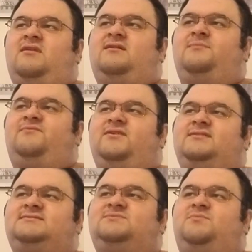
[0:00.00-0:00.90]
And I'm
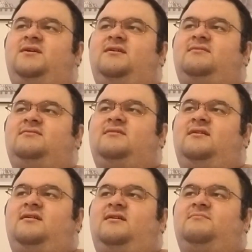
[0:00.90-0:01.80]
friends with
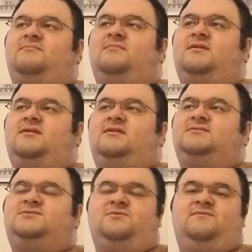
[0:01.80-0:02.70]

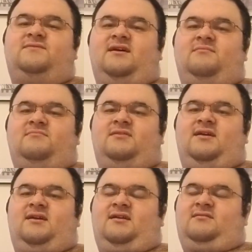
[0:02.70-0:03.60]
two of them,
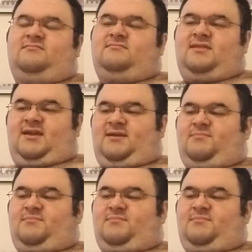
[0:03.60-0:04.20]
and they